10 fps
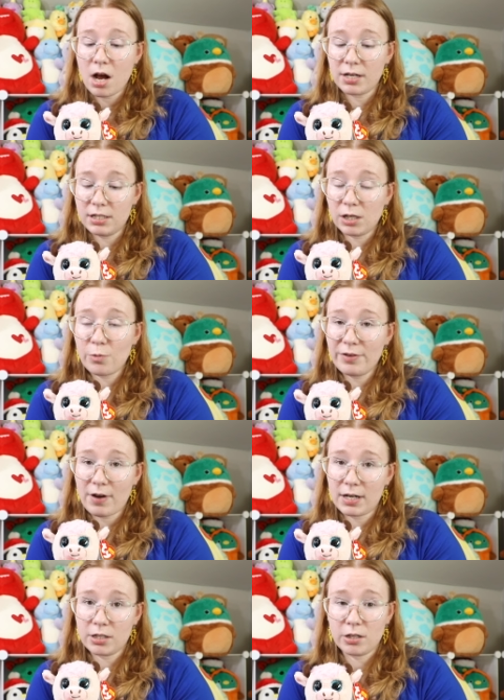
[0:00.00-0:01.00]
Until we
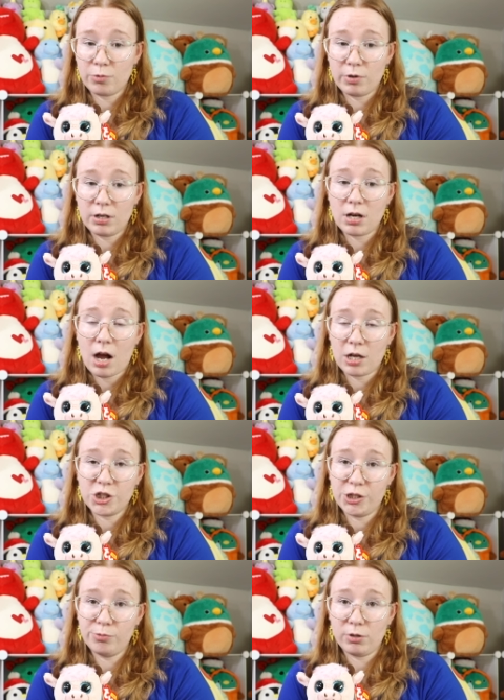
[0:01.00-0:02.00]
find a good one,
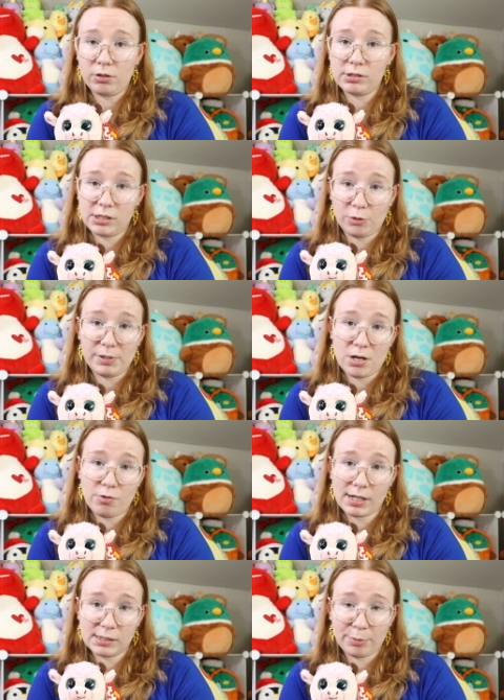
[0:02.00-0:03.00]
she will still be
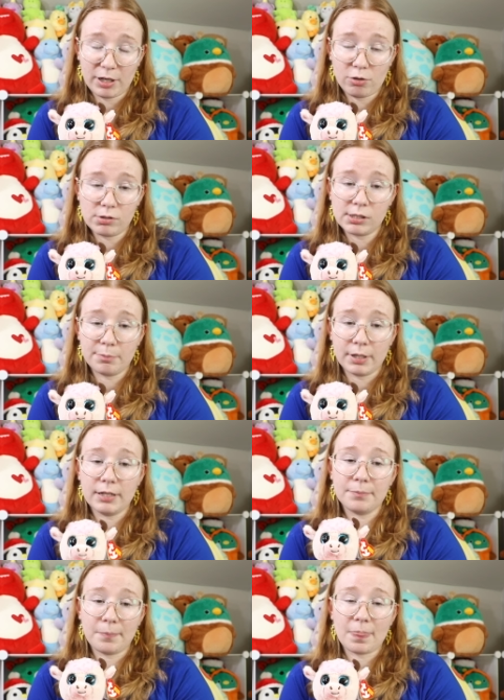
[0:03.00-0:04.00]
known as Sprinkles,
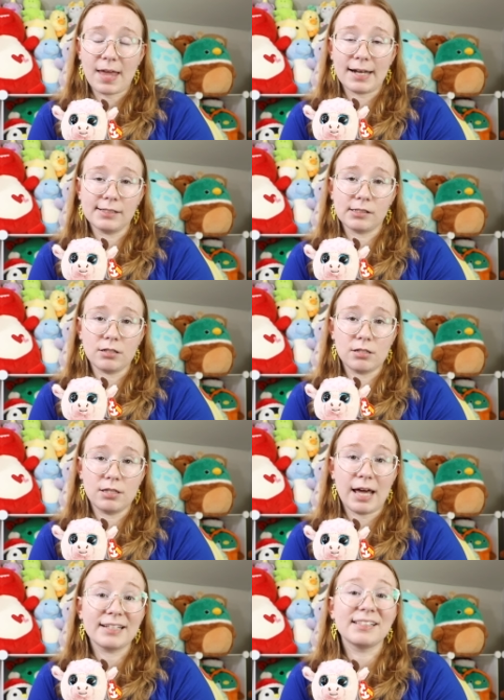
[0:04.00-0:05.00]
but that is
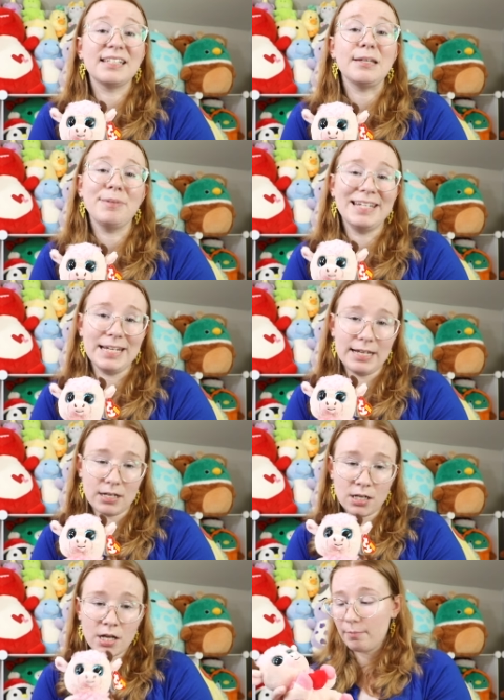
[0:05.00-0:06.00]
that is T B D.
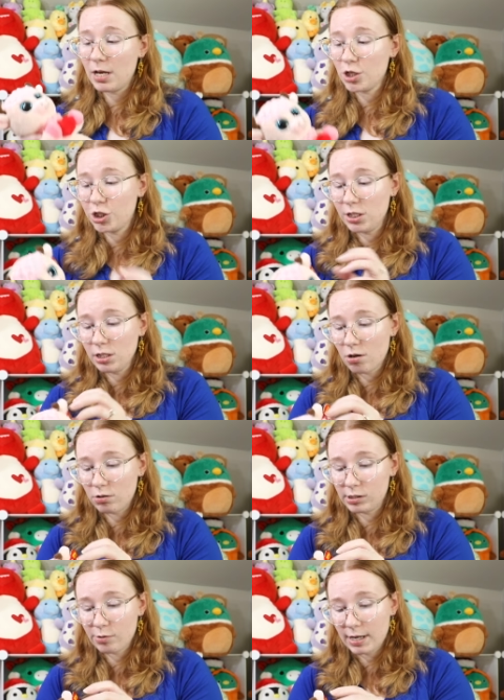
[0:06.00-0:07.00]
And she
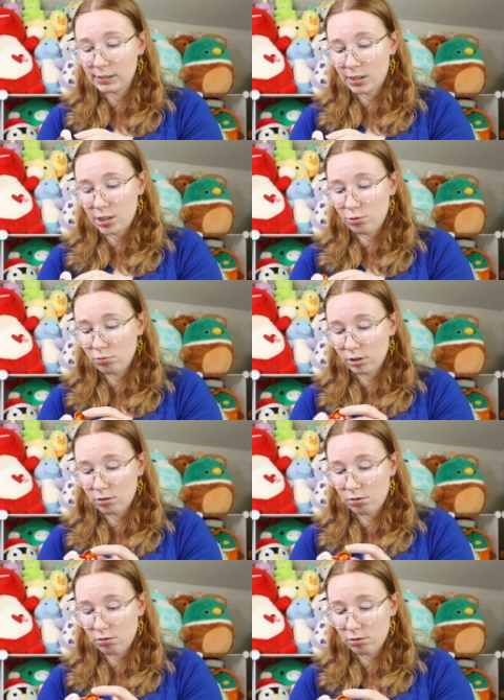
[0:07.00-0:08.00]
also has a cute
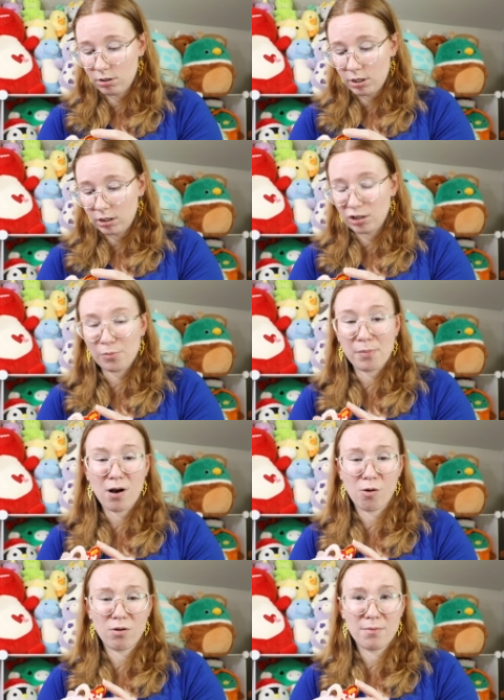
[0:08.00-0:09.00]
little little
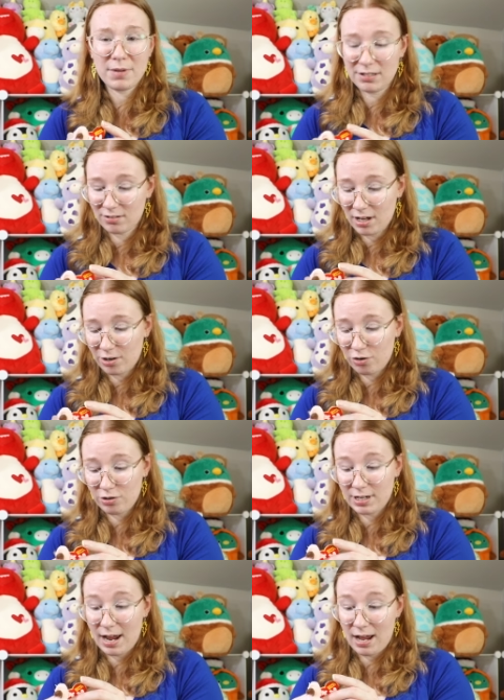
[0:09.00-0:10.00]
poem inside of her
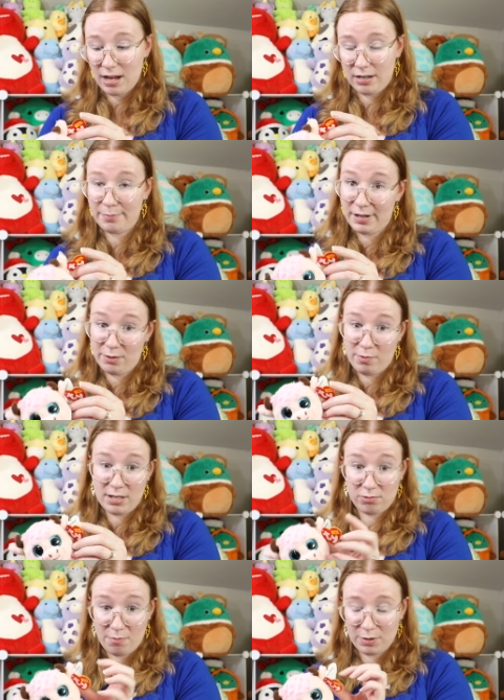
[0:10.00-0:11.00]
tag, by the way,
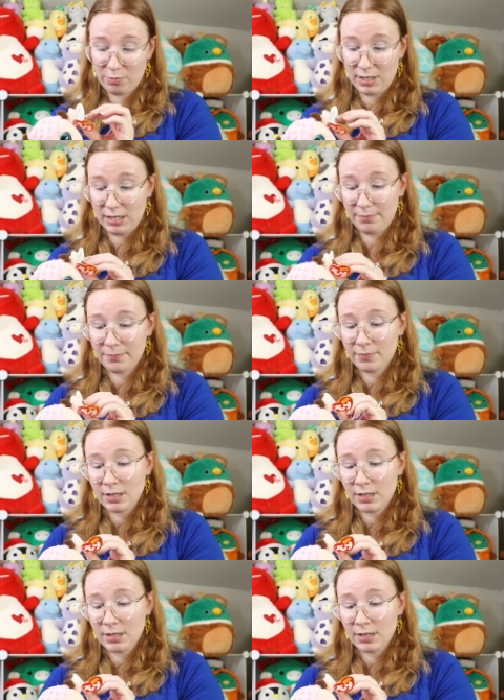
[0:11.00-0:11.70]
so I'm going to read it.